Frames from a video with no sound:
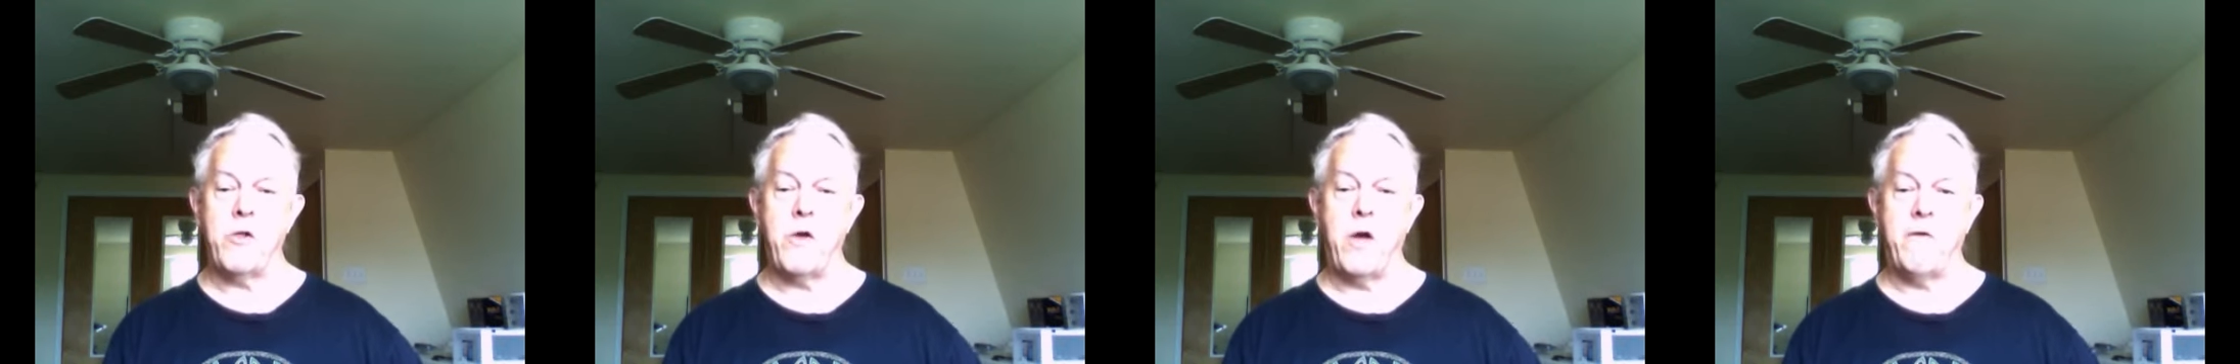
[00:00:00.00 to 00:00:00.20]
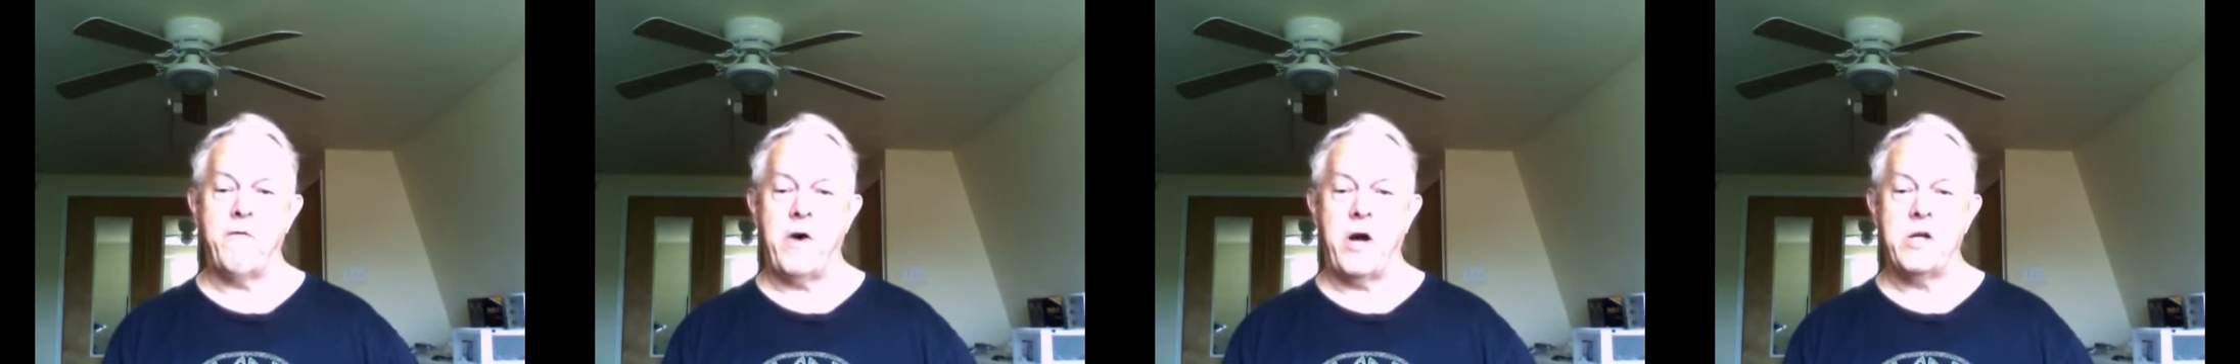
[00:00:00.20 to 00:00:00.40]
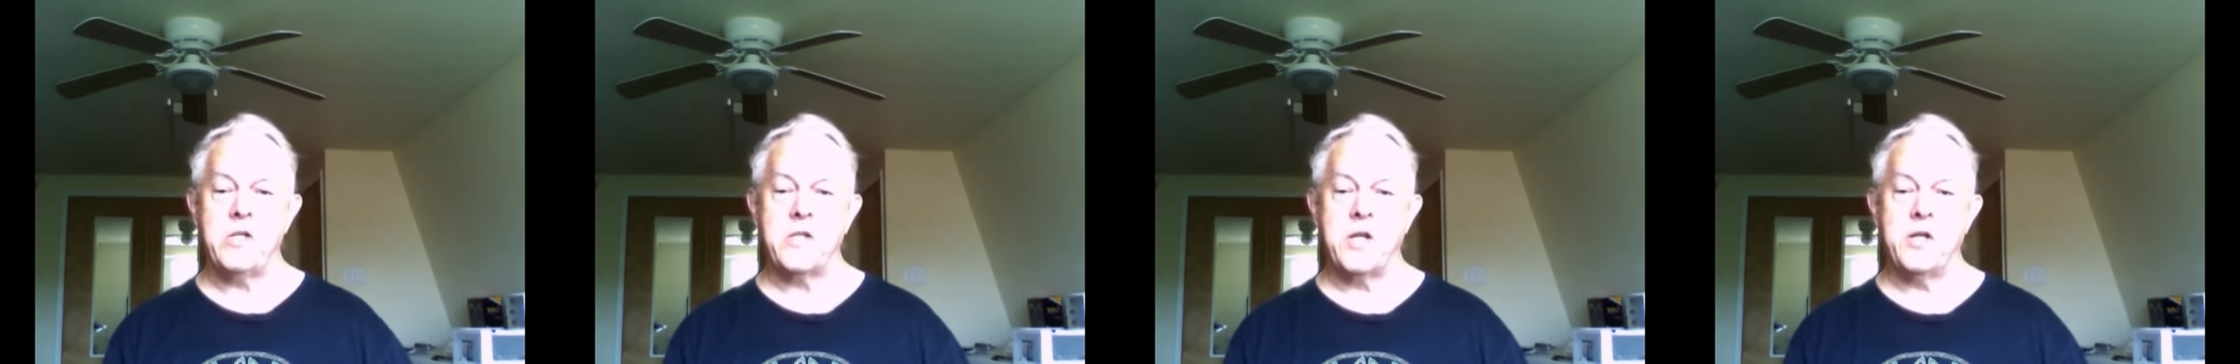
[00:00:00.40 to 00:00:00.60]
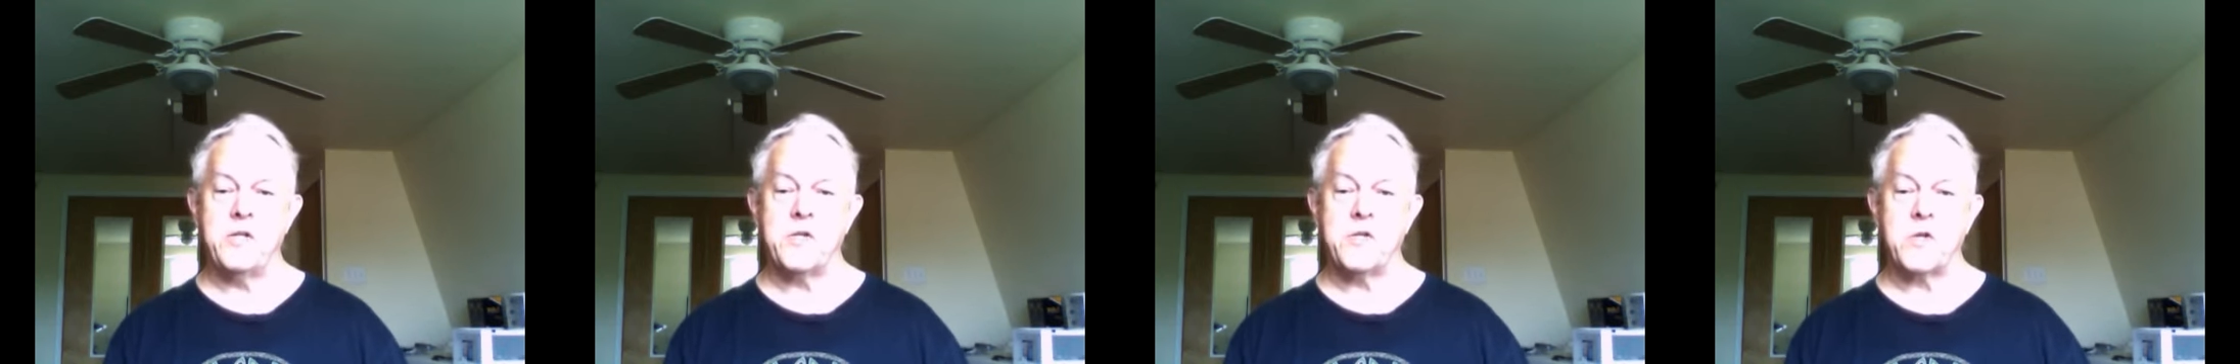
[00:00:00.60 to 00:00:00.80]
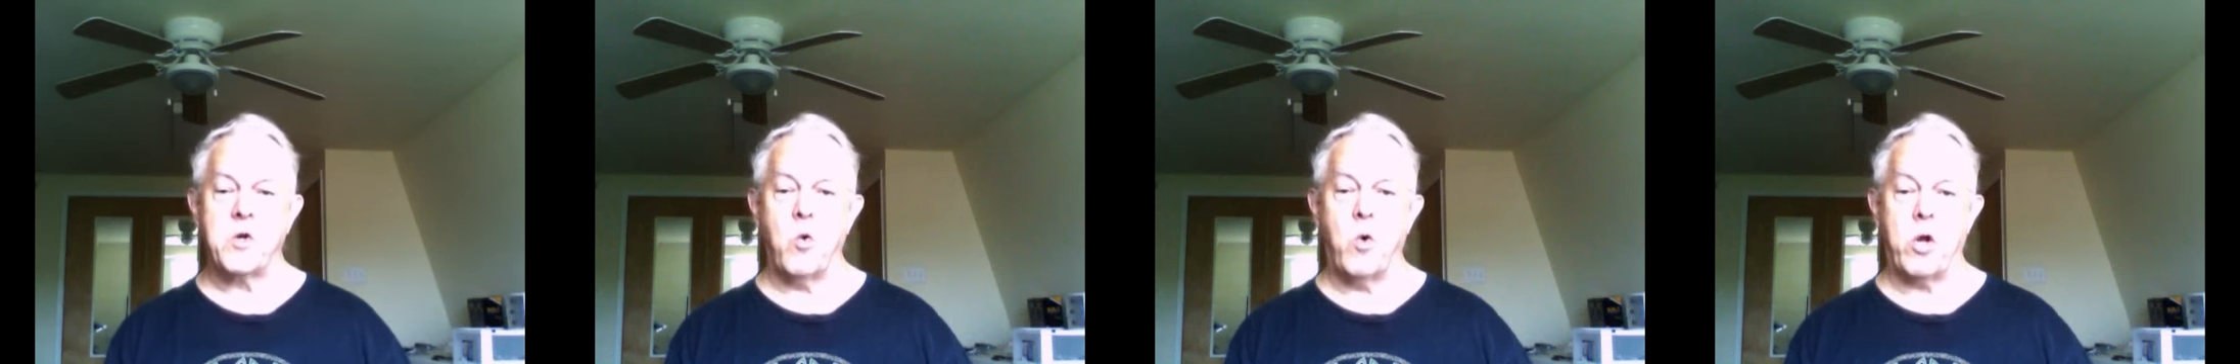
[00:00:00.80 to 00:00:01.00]
you have ice
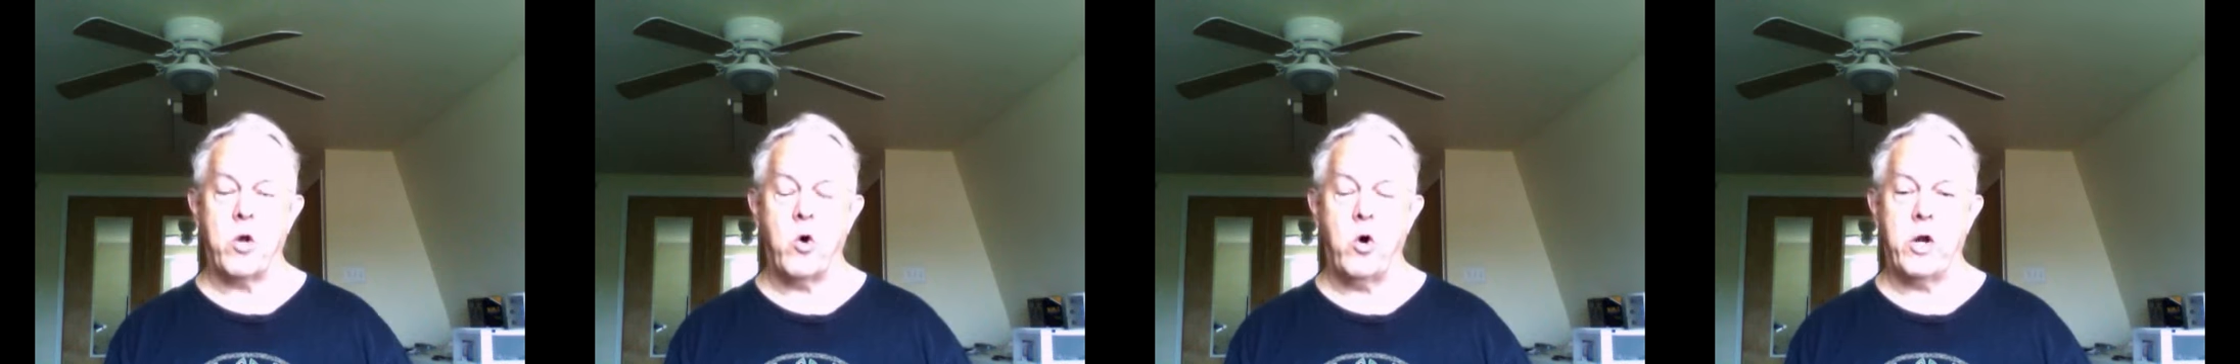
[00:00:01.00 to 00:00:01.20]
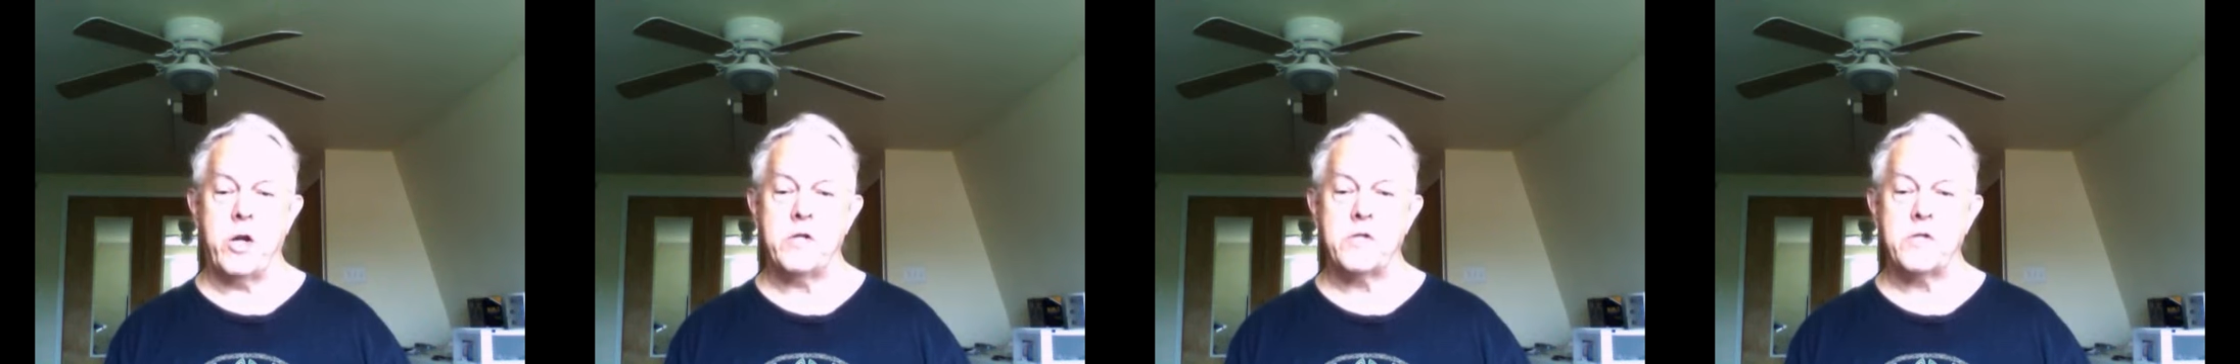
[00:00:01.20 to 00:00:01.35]
ages going on.